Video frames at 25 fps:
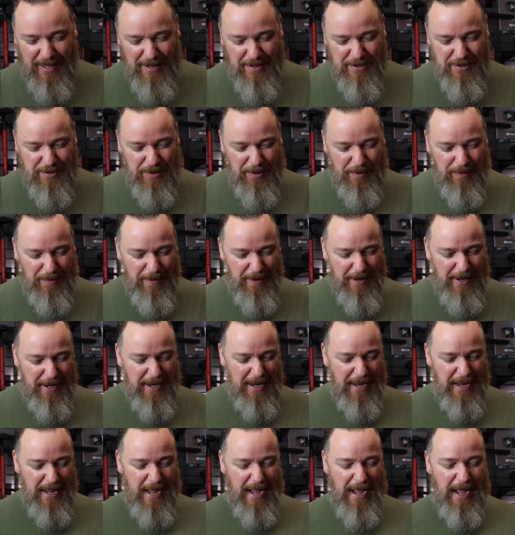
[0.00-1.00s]
So
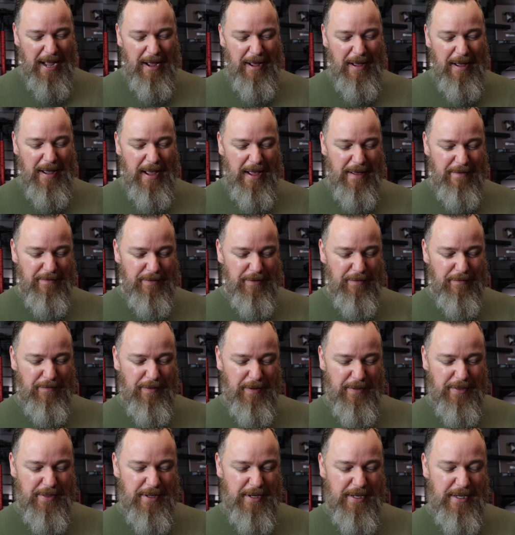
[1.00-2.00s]
I haven't
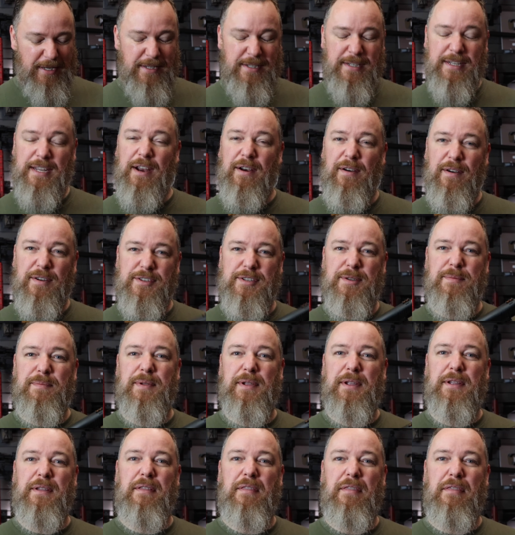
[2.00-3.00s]
felt the need to carry
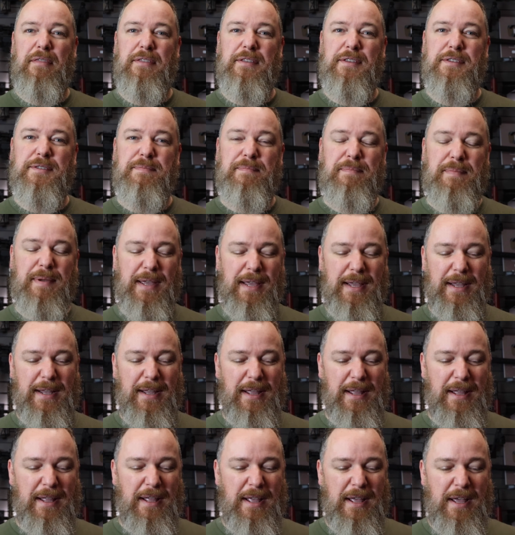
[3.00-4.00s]
something this big,
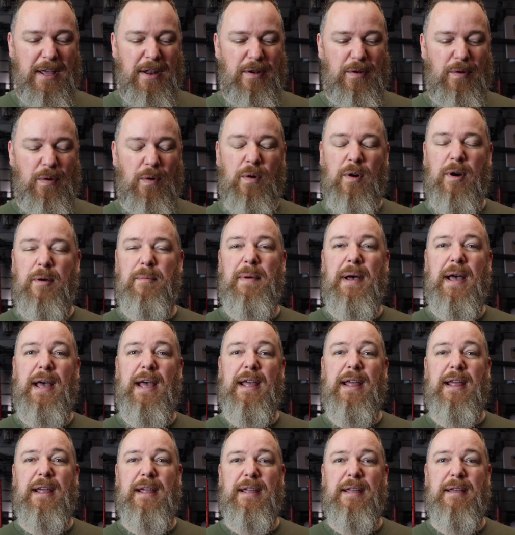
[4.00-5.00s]
nor am
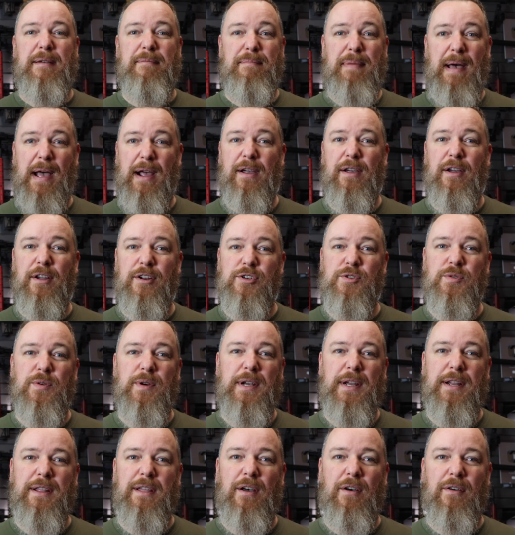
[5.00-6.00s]
I
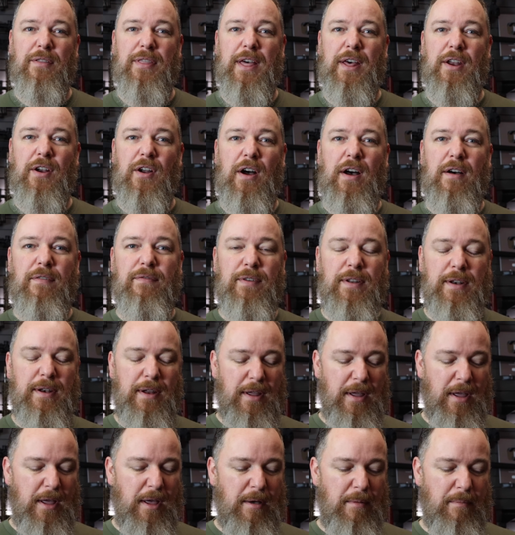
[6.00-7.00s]
backcountry all that often.
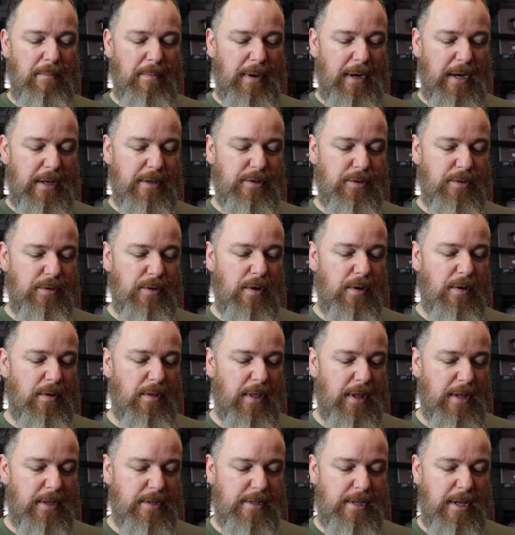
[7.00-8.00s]
But I do know
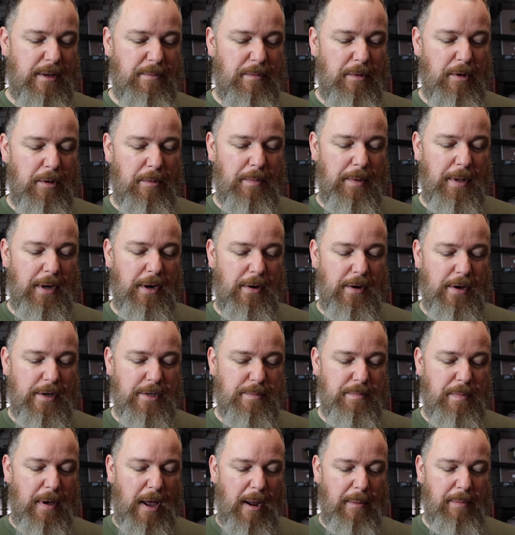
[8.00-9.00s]
that 10 millimeter is
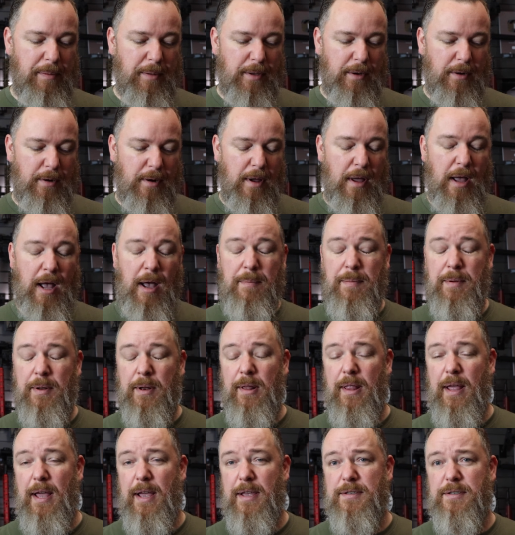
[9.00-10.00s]
popular up in
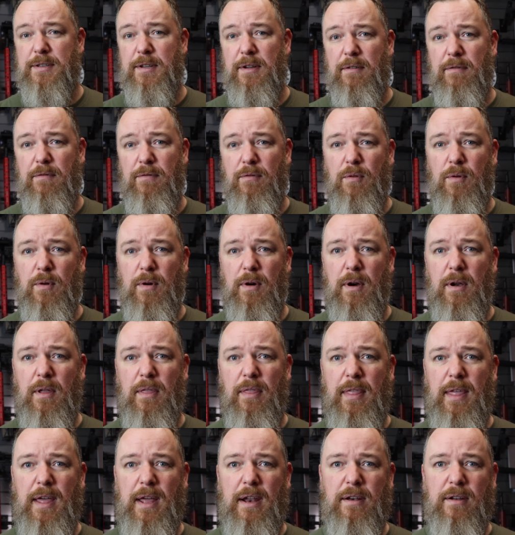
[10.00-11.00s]
Alaska for
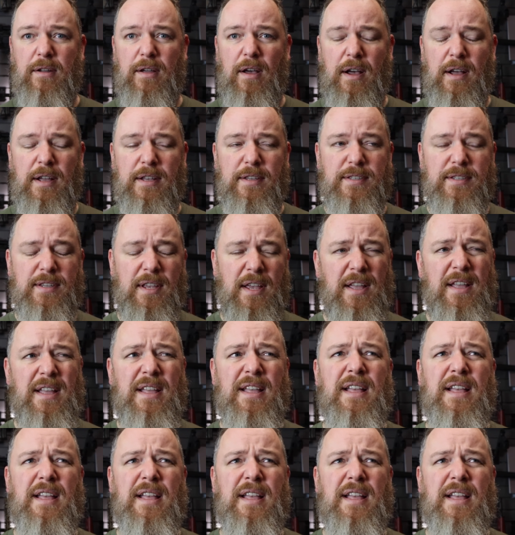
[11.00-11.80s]
that cause.